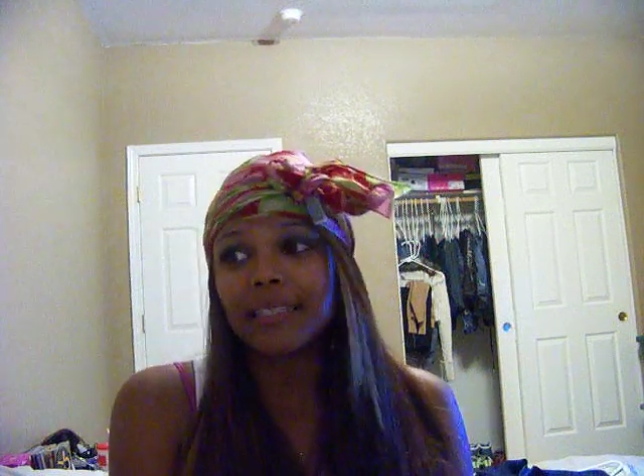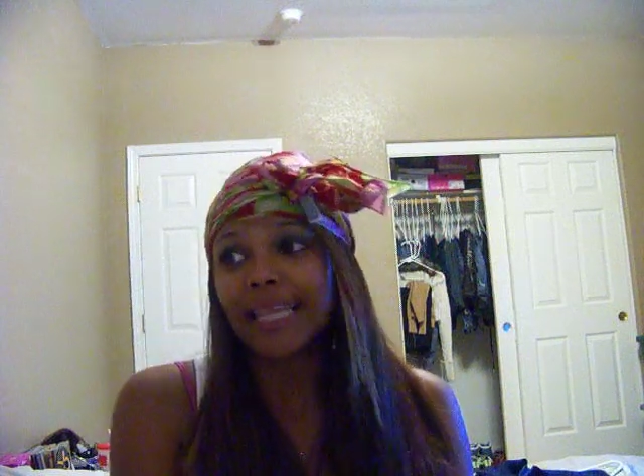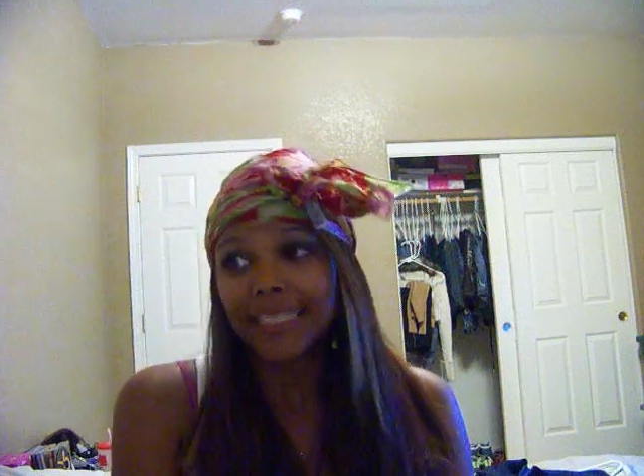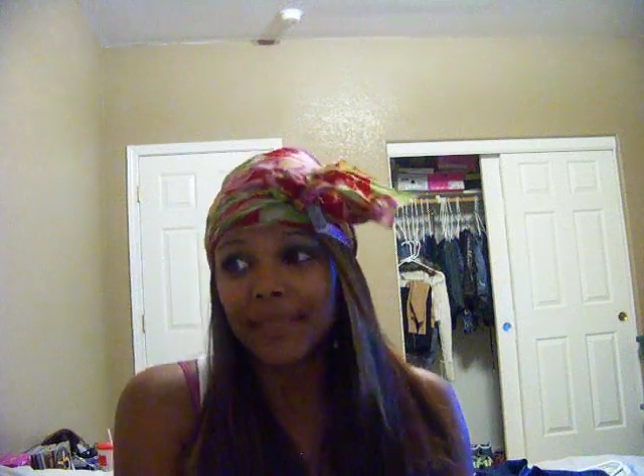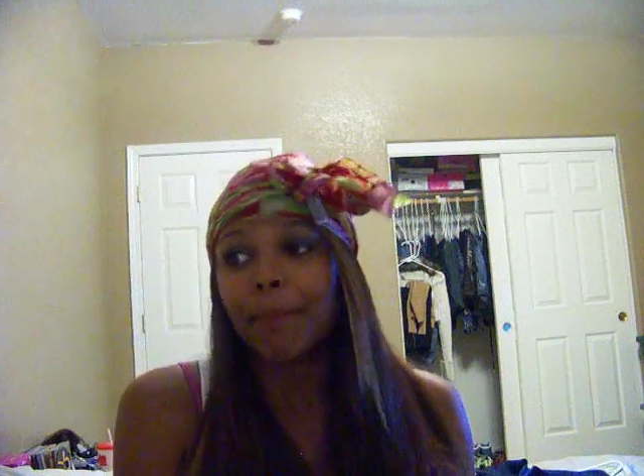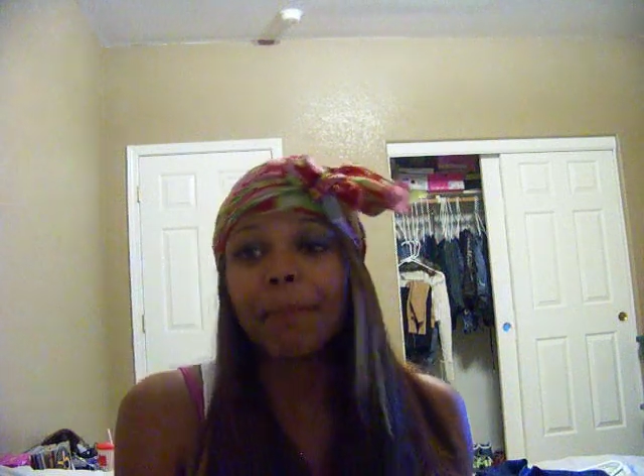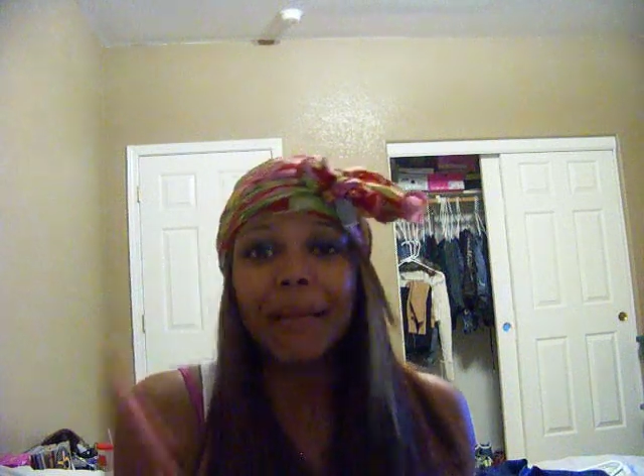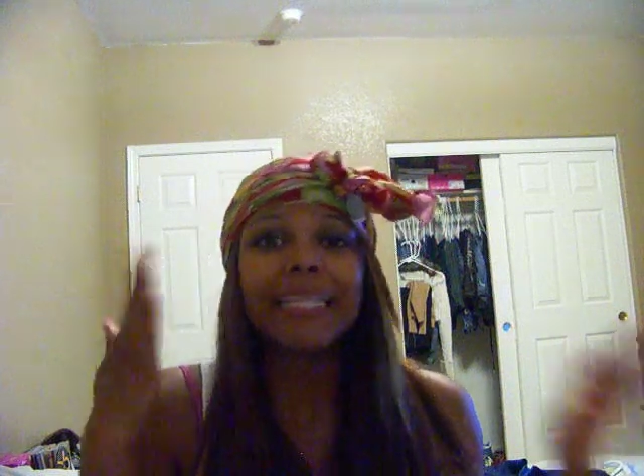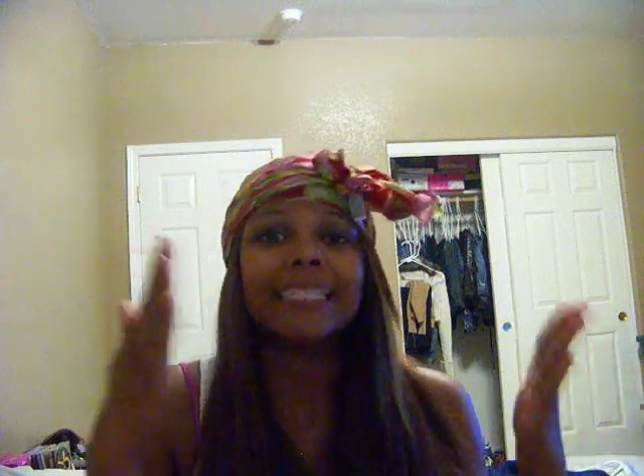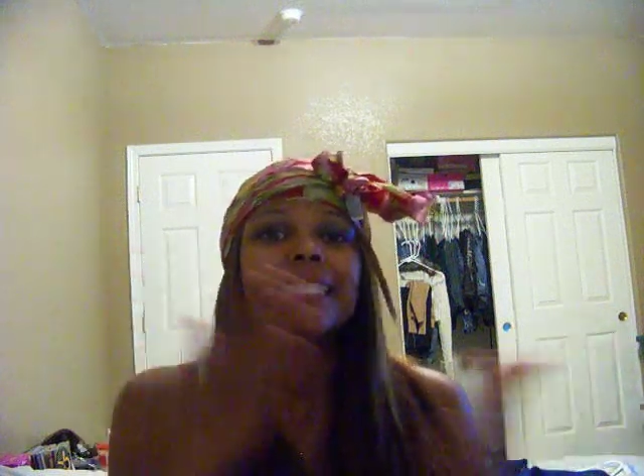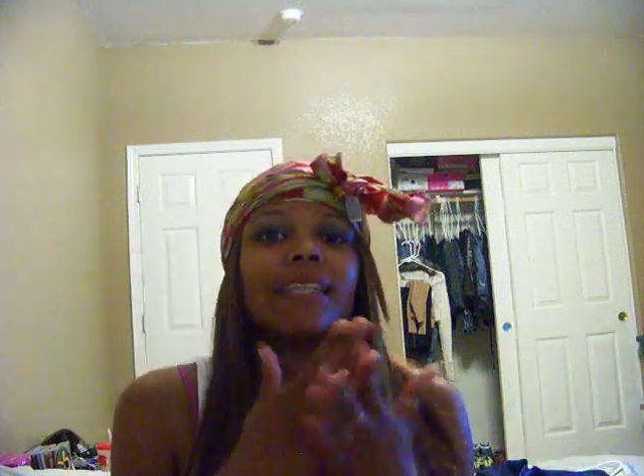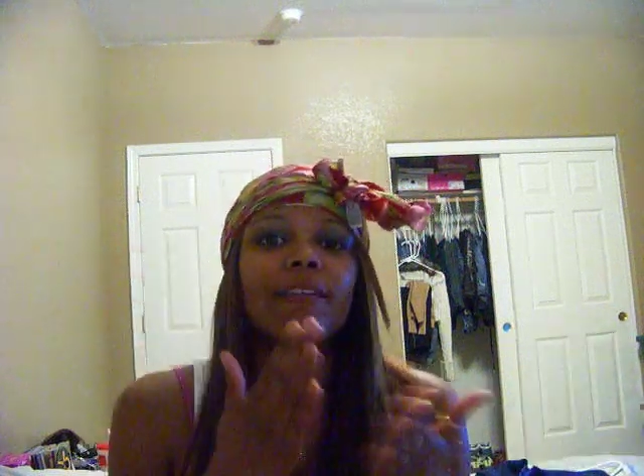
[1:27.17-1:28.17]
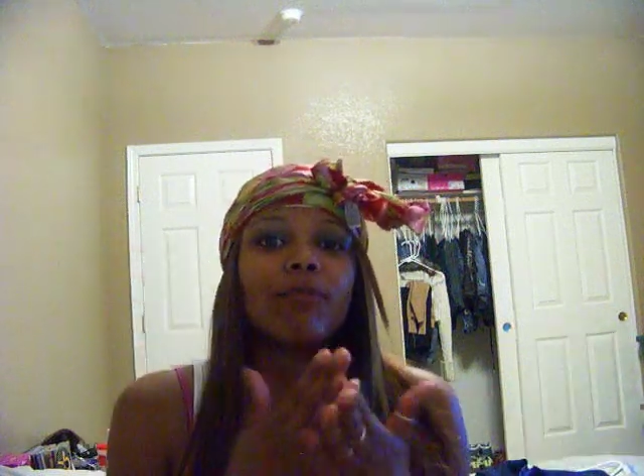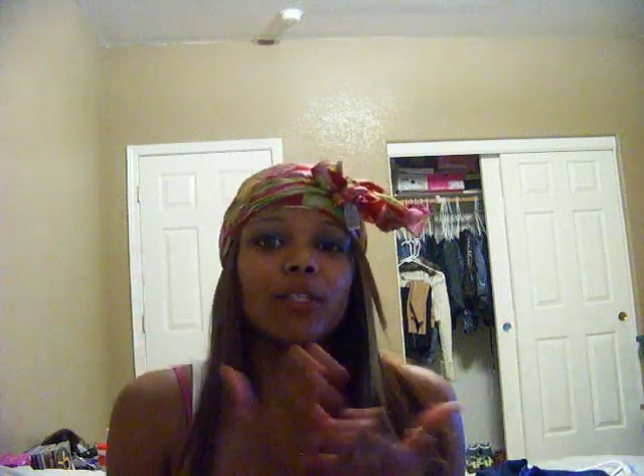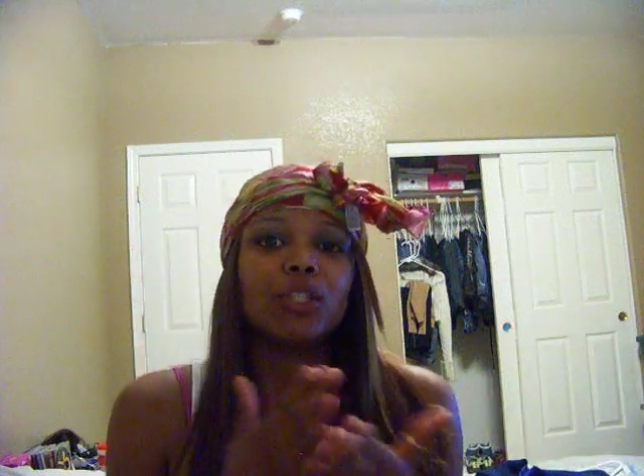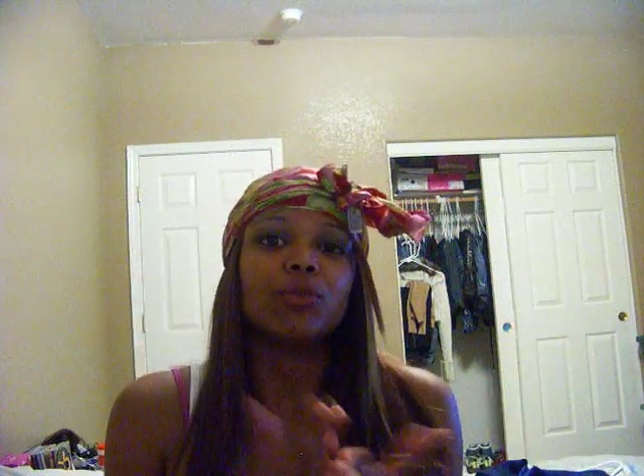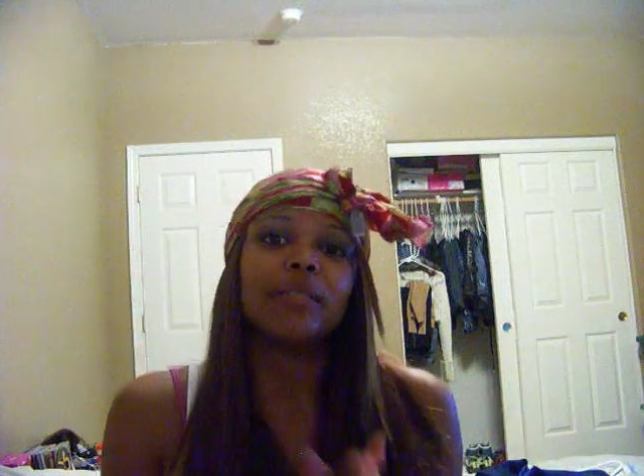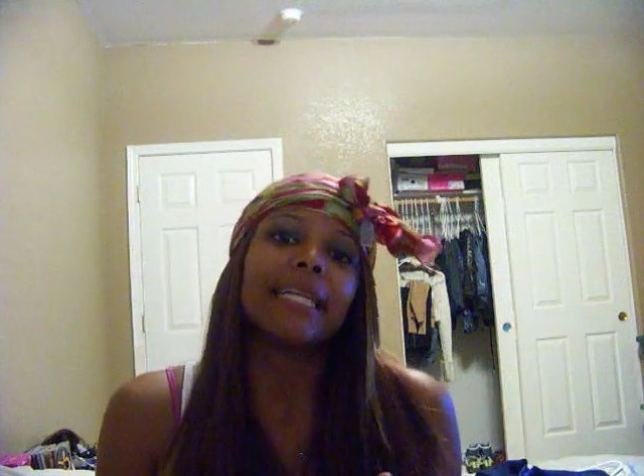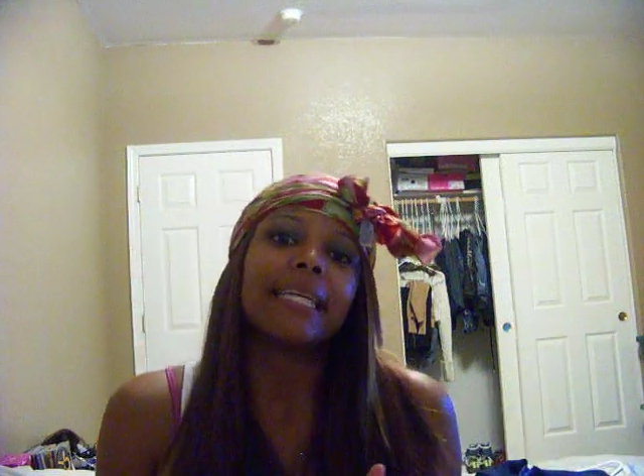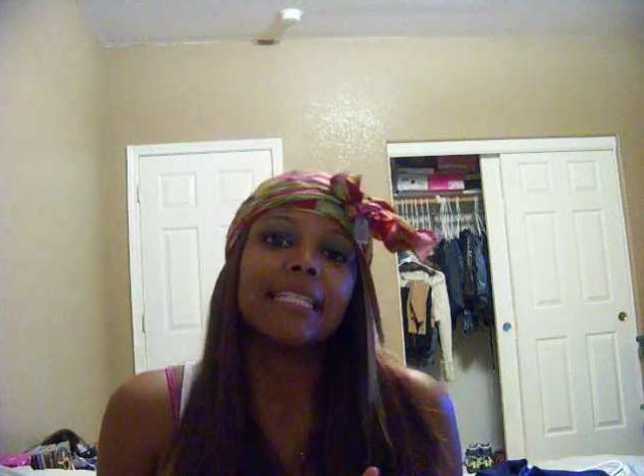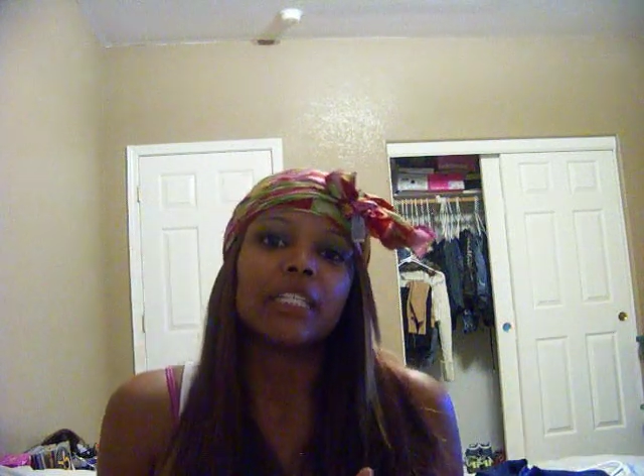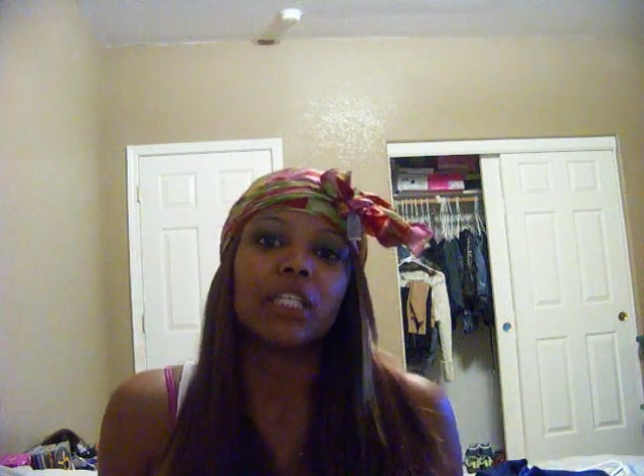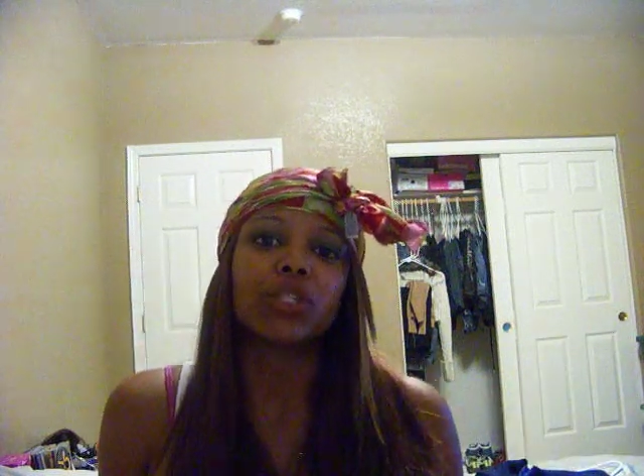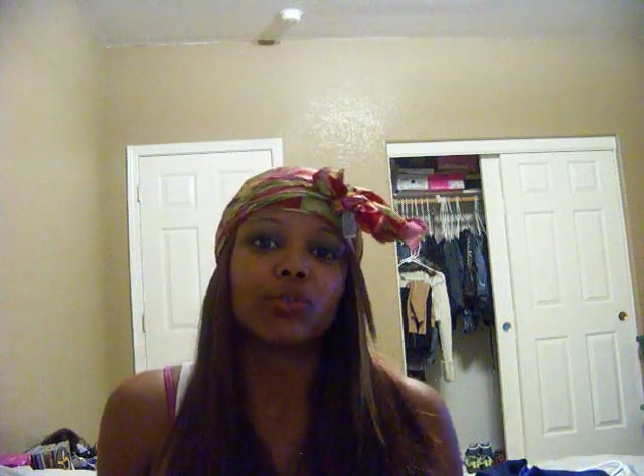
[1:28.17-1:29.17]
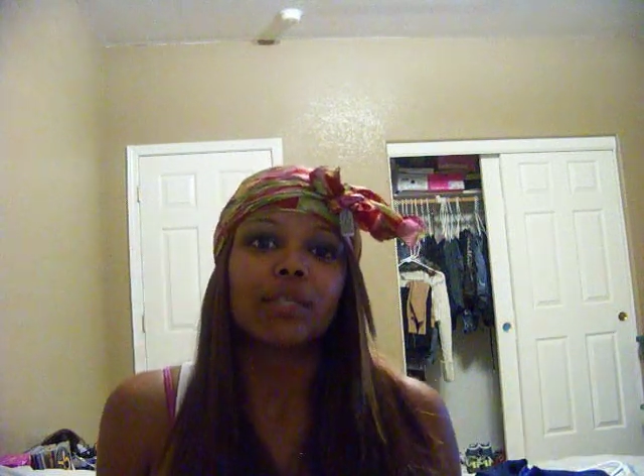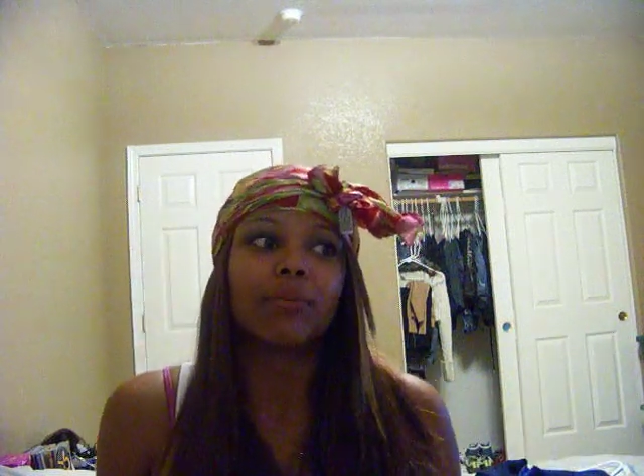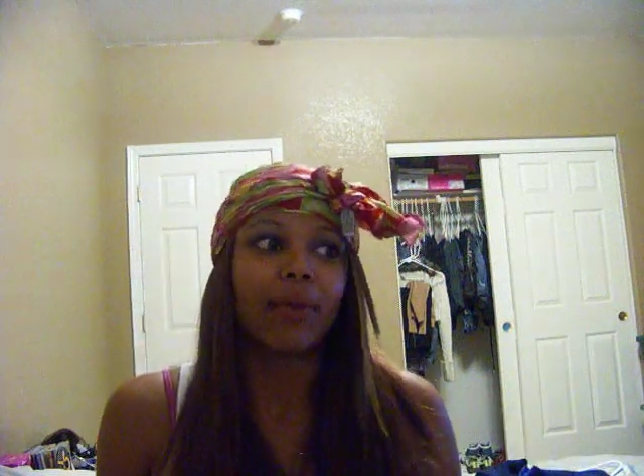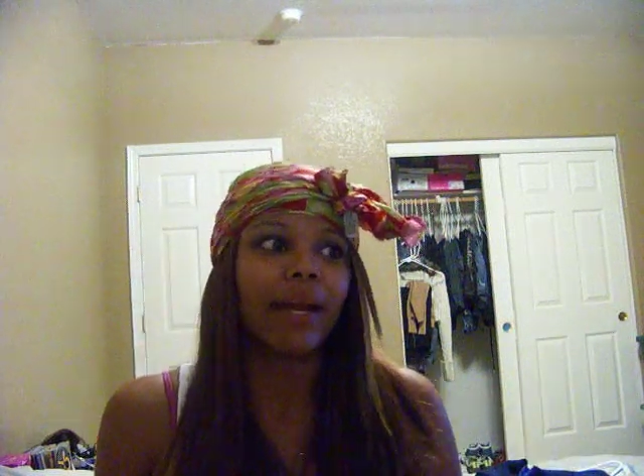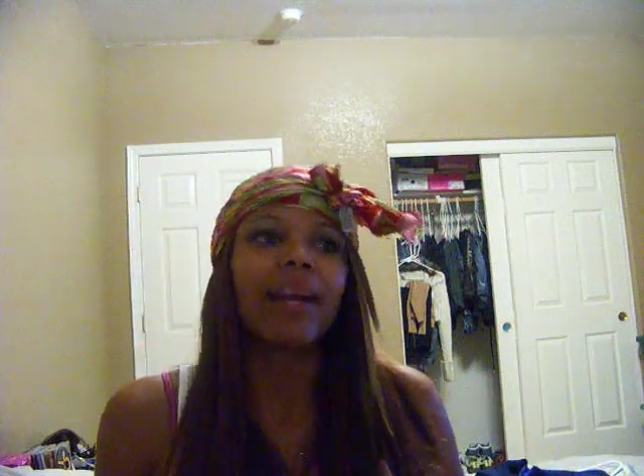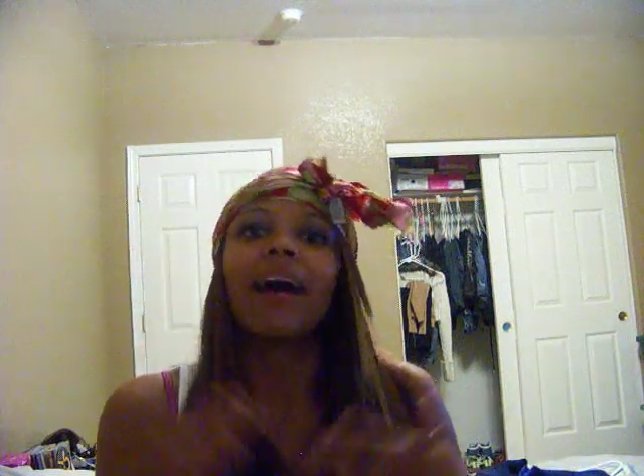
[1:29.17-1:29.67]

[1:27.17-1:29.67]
that's the basic of what you need to tree braid.